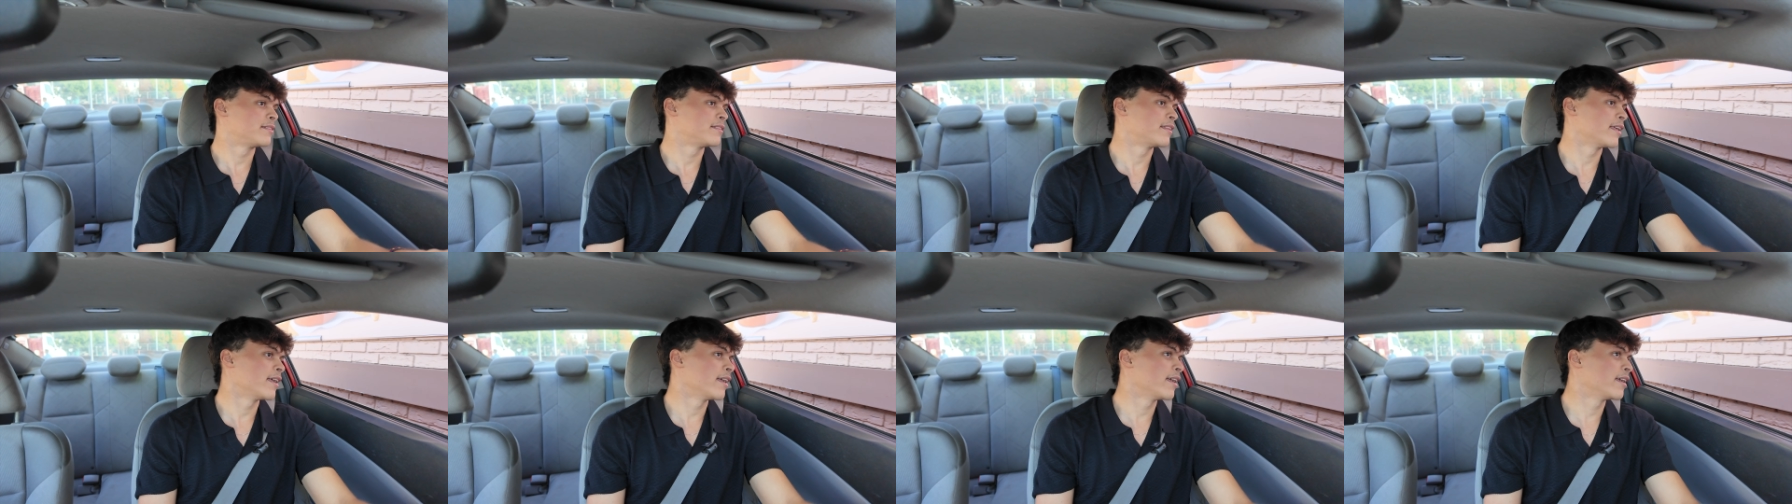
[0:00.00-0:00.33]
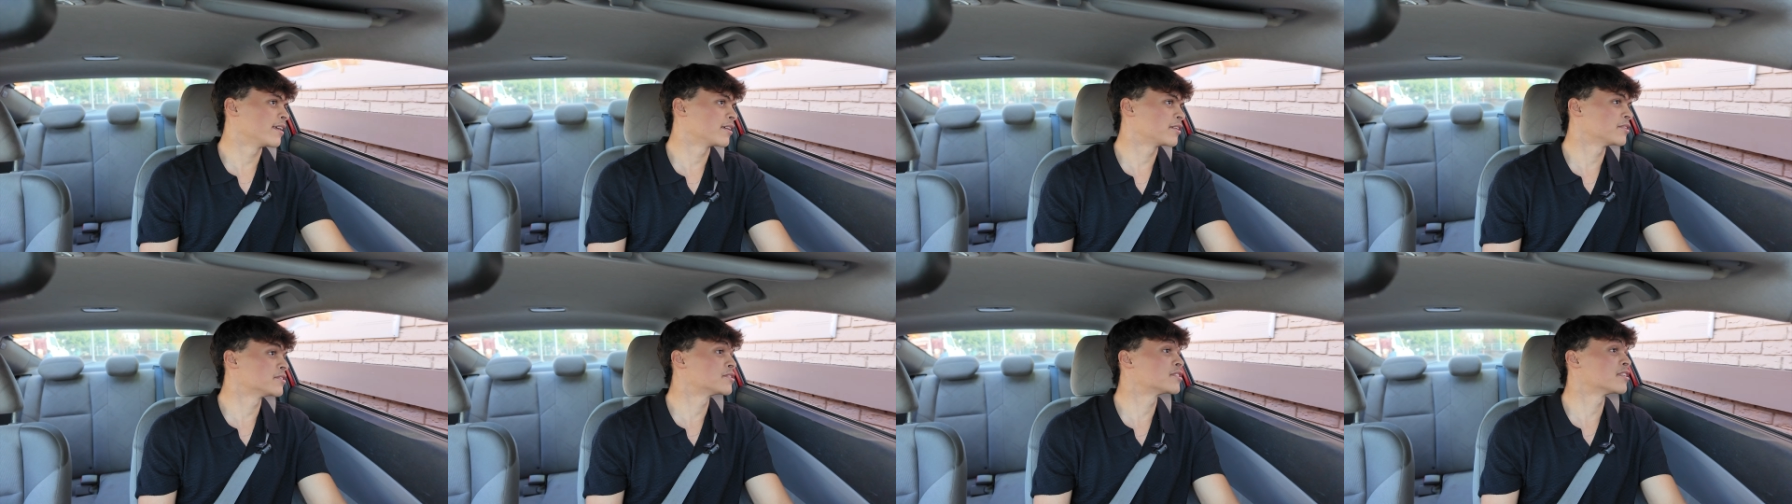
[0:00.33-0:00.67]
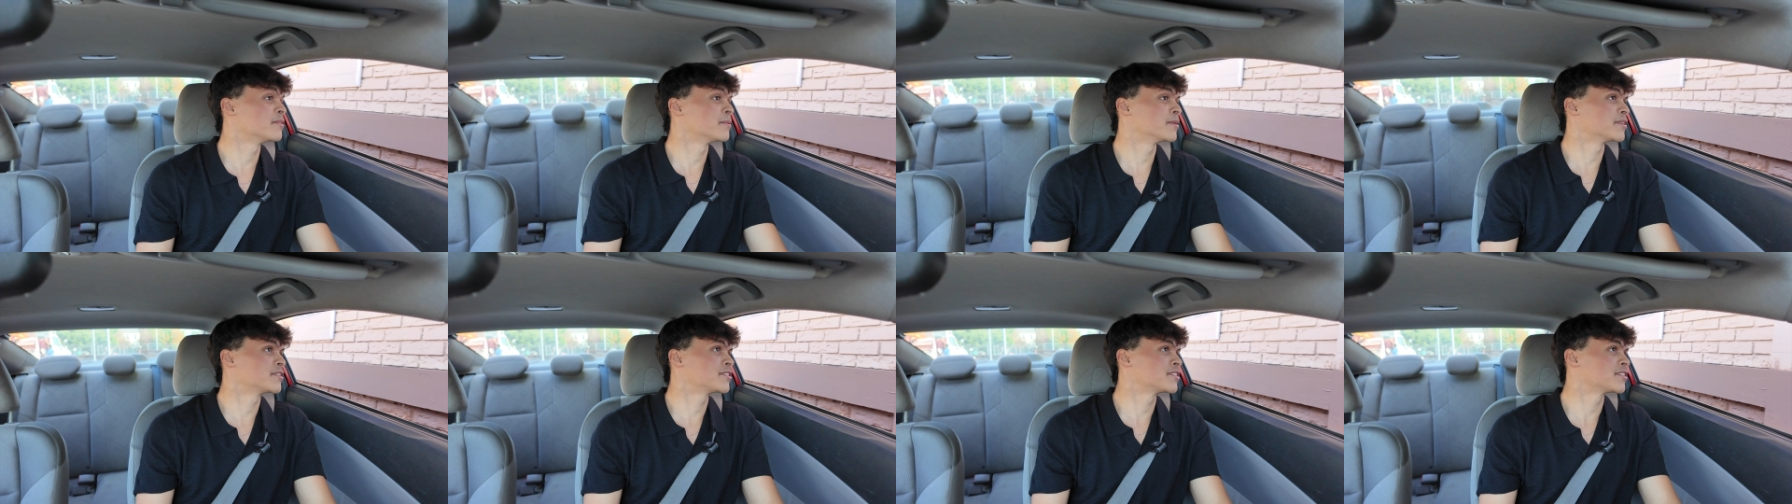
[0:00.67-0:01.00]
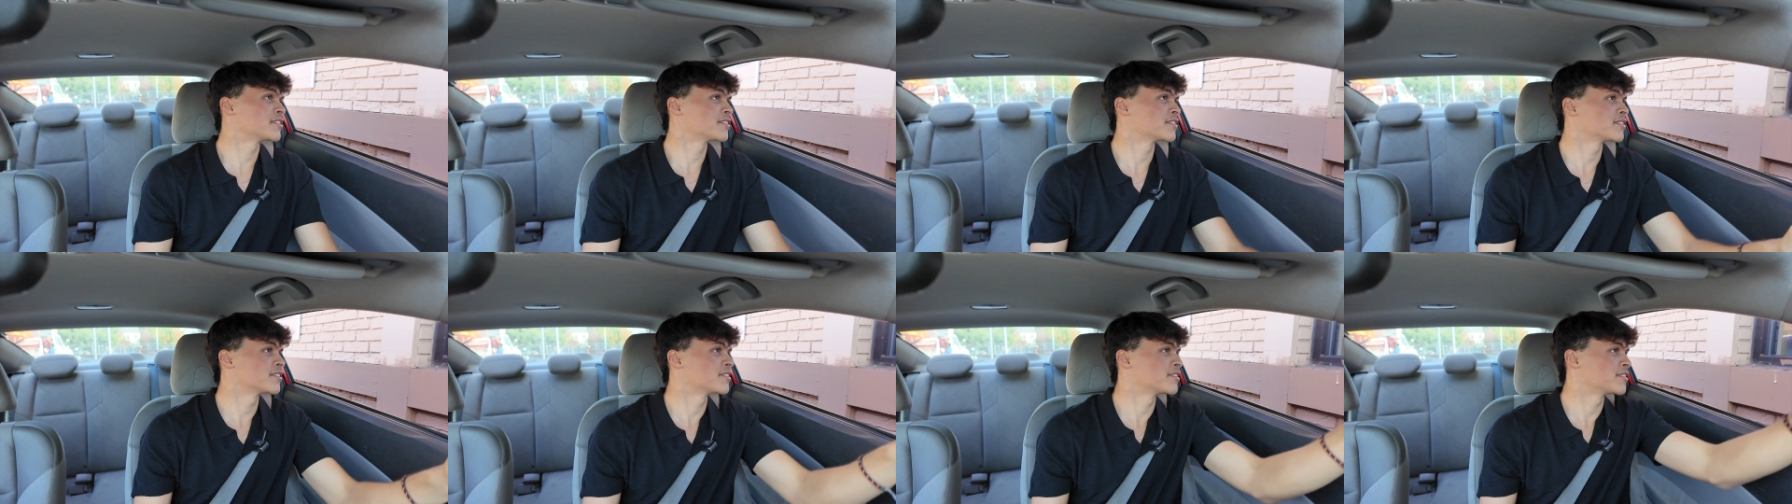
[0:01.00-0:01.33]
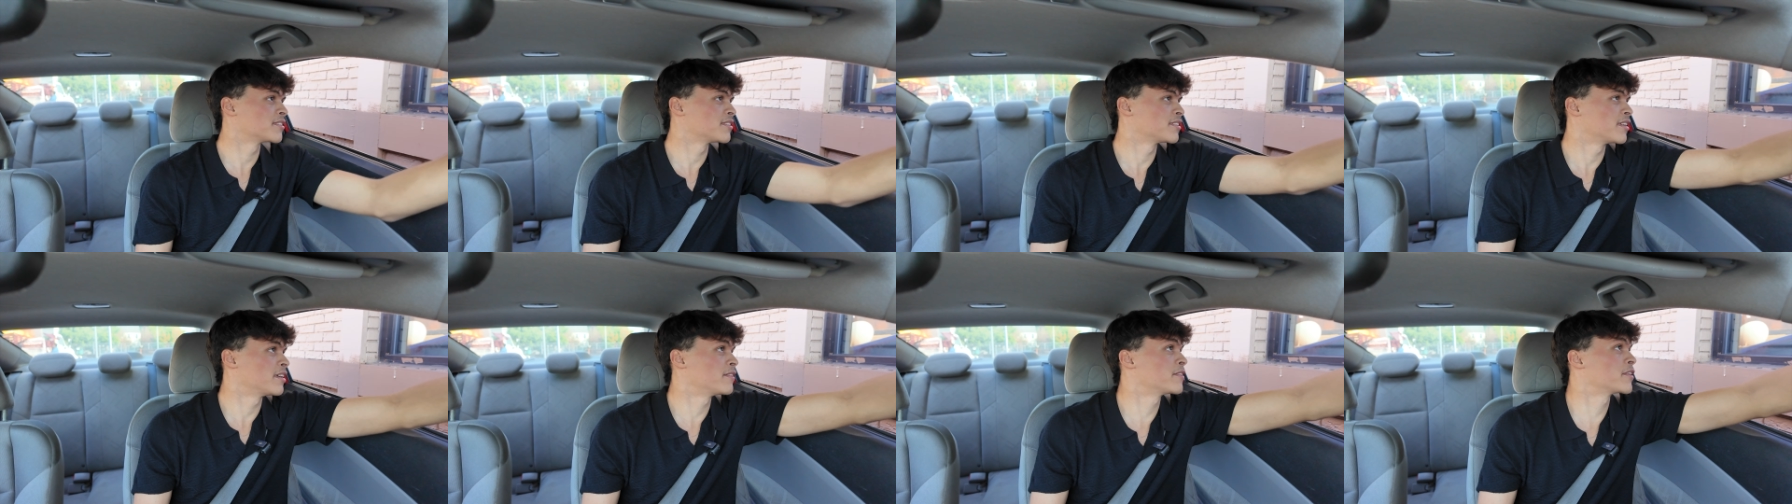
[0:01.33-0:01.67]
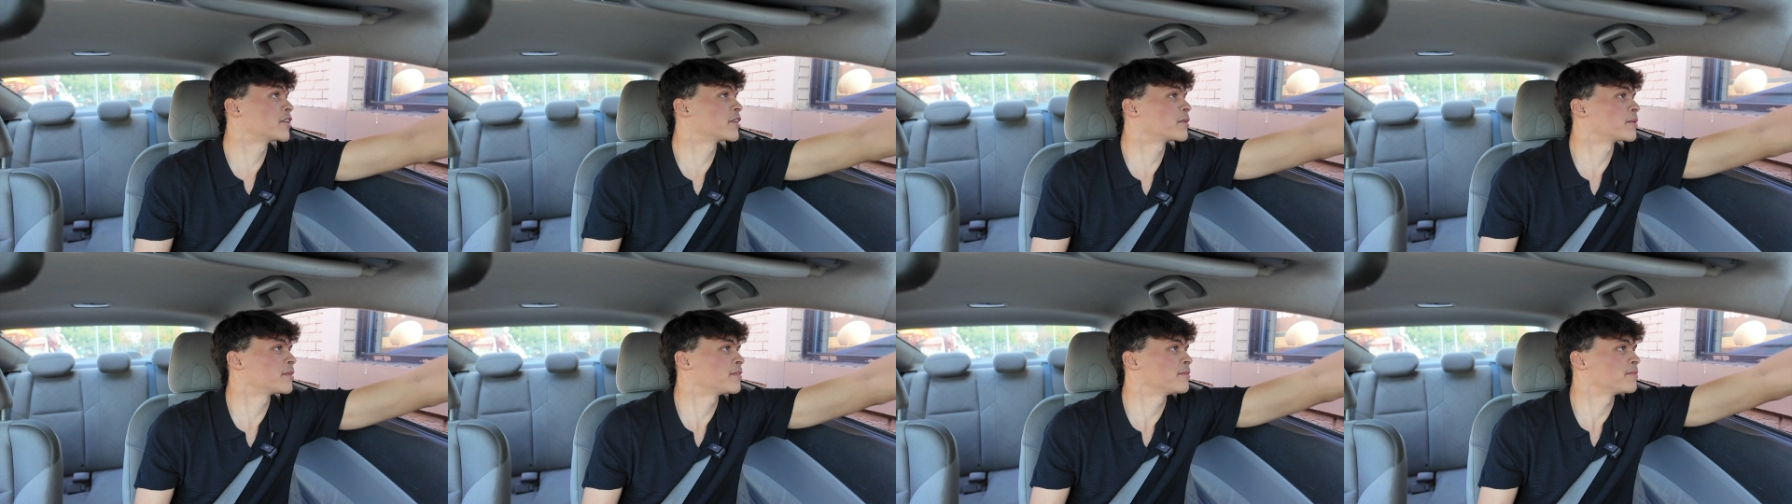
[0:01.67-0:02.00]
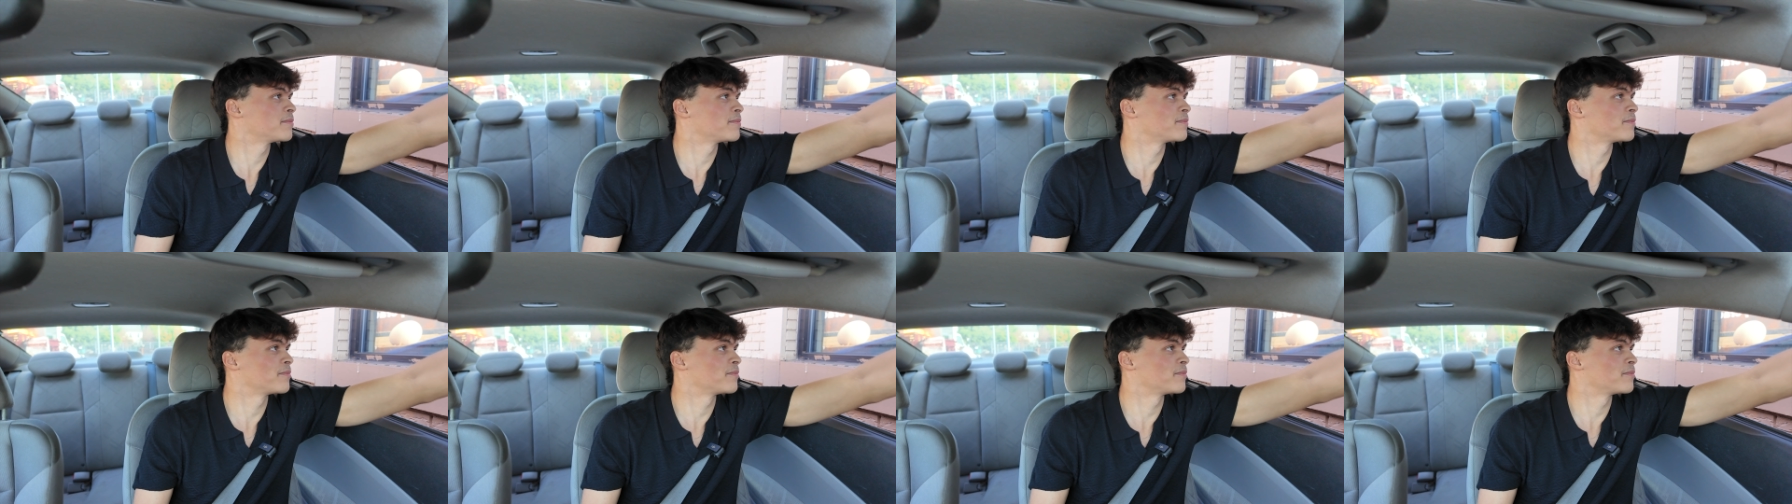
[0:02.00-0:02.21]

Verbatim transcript: Thank you so much. Have a good one.